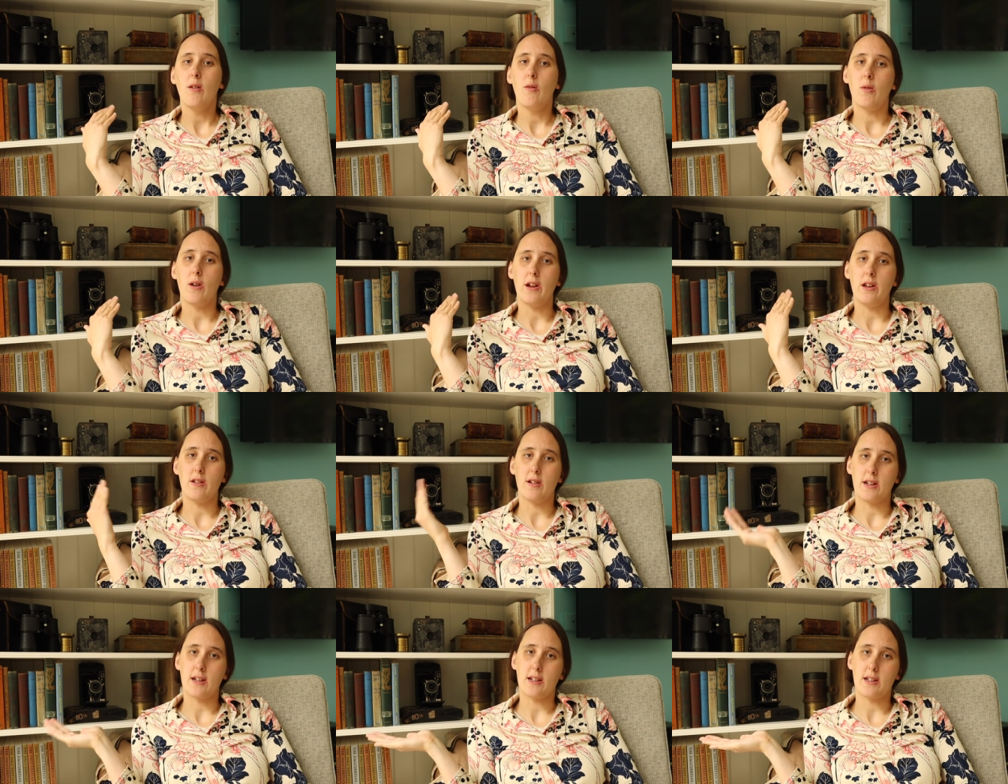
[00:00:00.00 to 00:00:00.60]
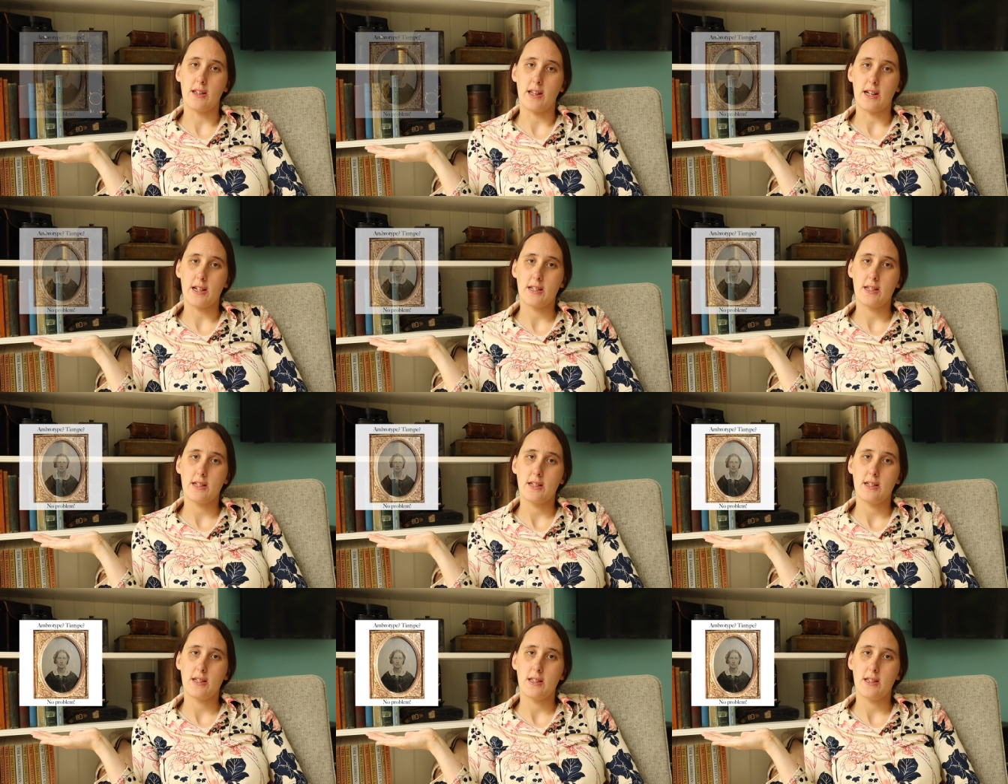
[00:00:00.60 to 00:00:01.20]
where you can
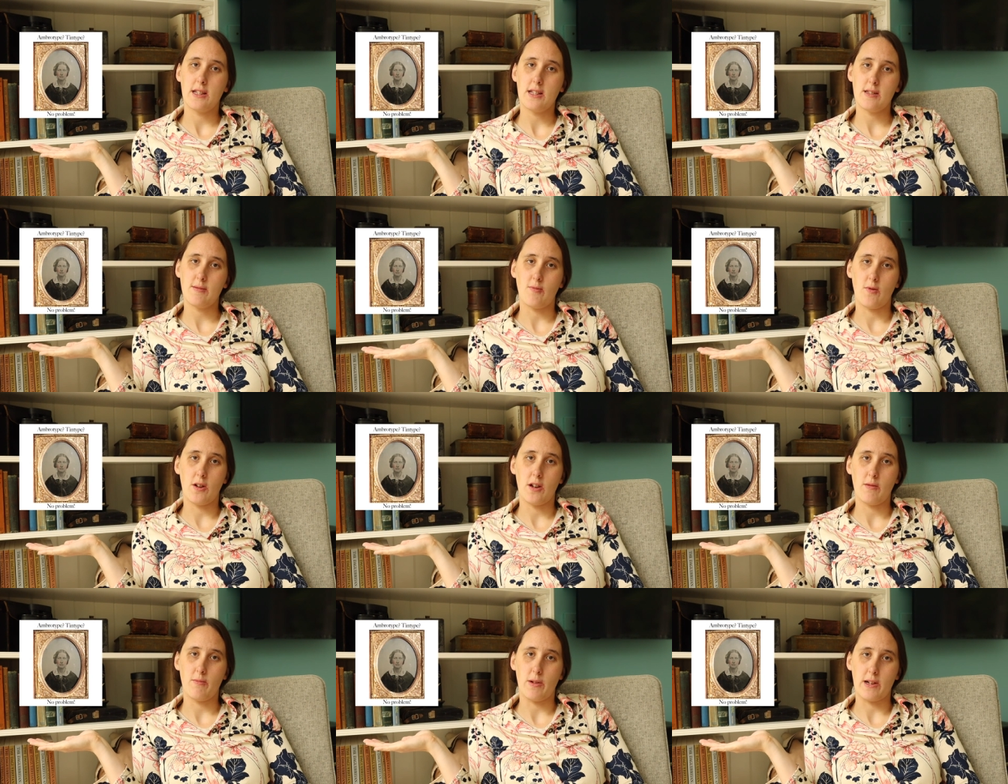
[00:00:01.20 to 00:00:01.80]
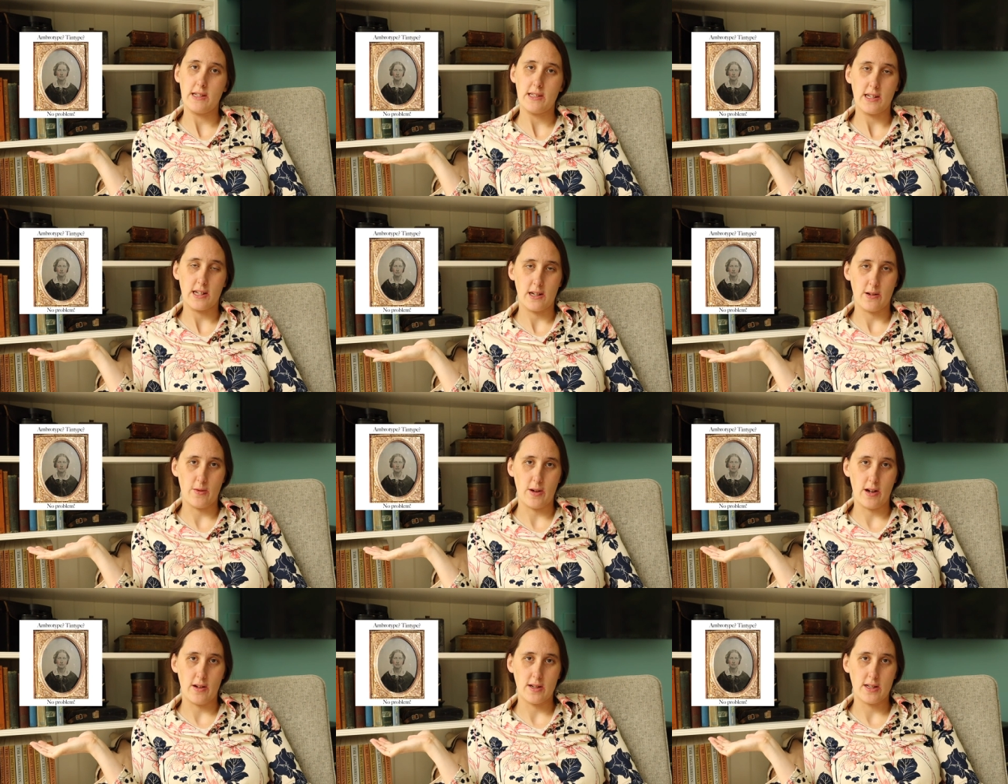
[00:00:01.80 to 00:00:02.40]
collect this one by
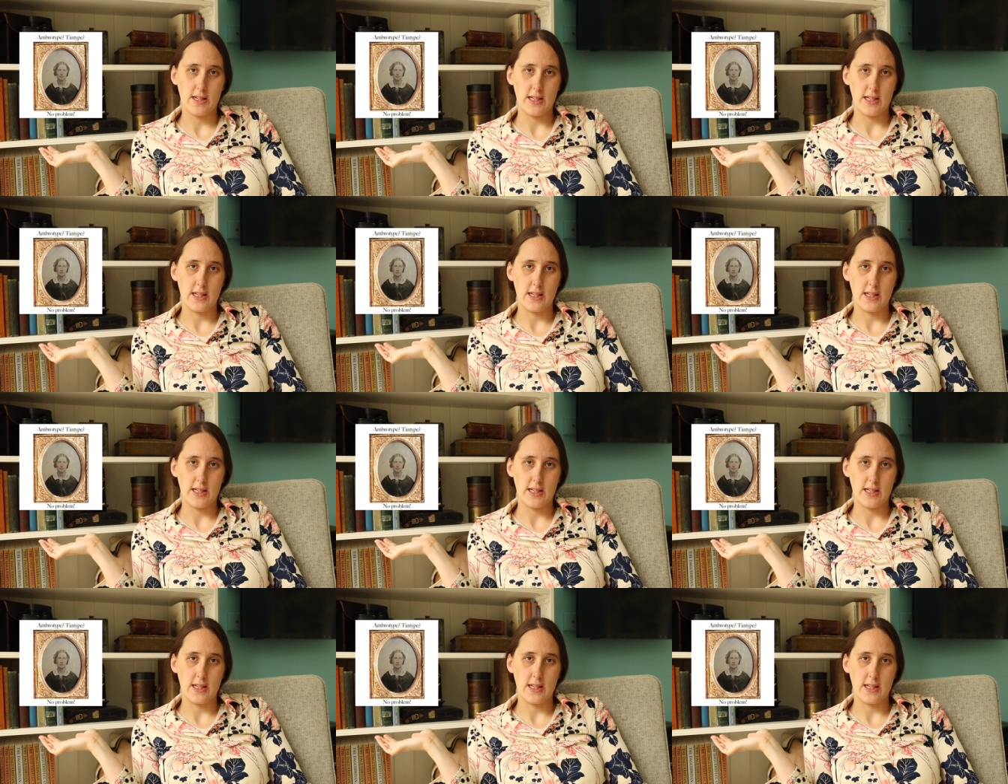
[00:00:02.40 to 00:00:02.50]
sticking around